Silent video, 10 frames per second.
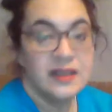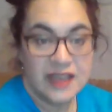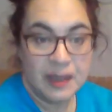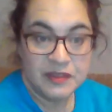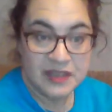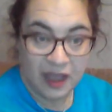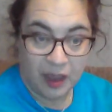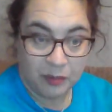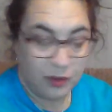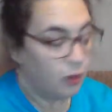closer. Tip Tap
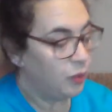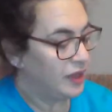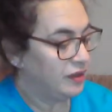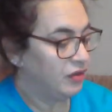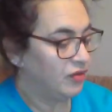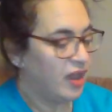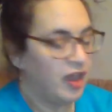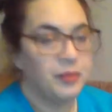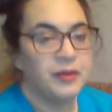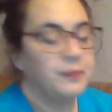Went the
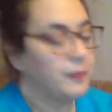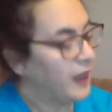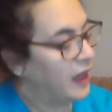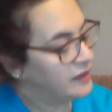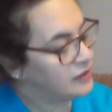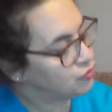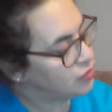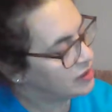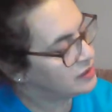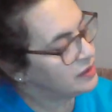Crab. And it's
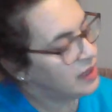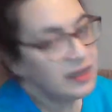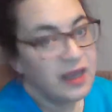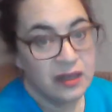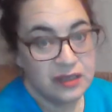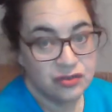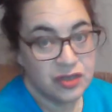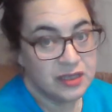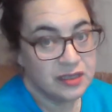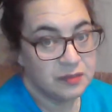written and
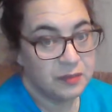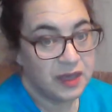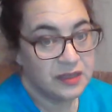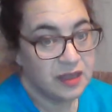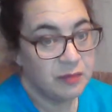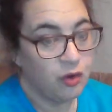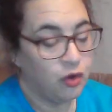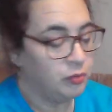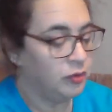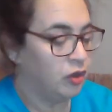illustrated by Tim
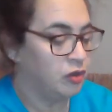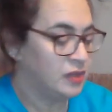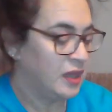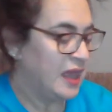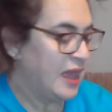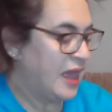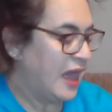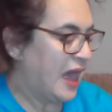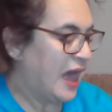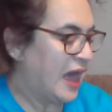Hopgood,
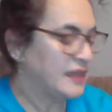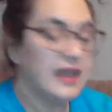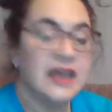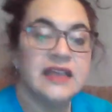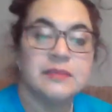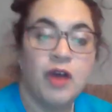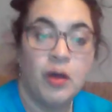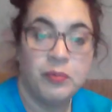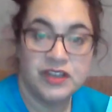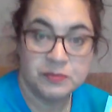and it's
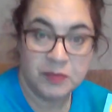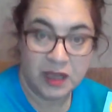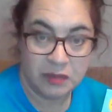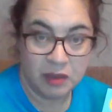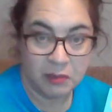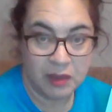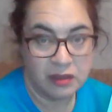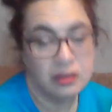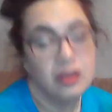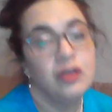published by
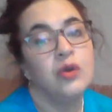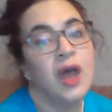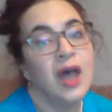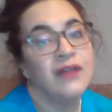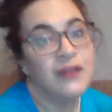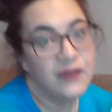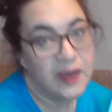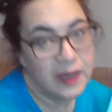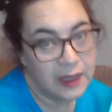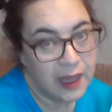Macmillan, who have
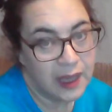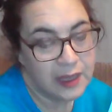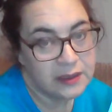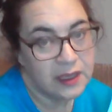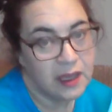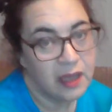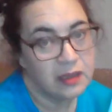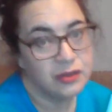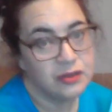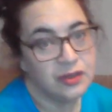very kindly
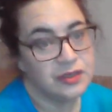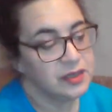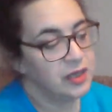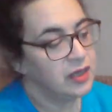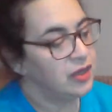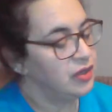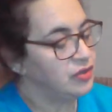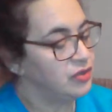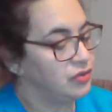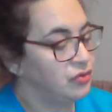allowed us
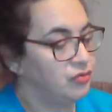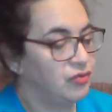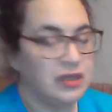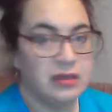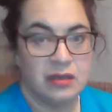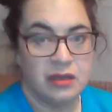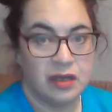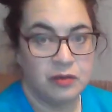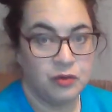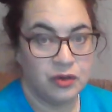to read
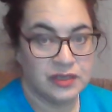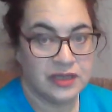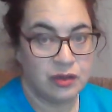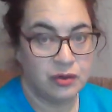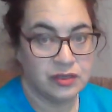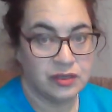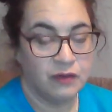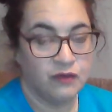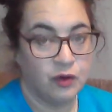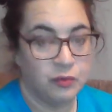their books out
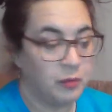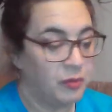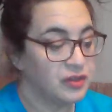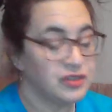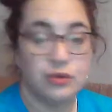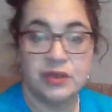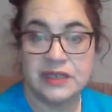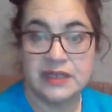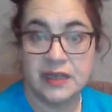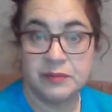for Bookbug Story
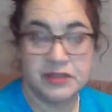Times,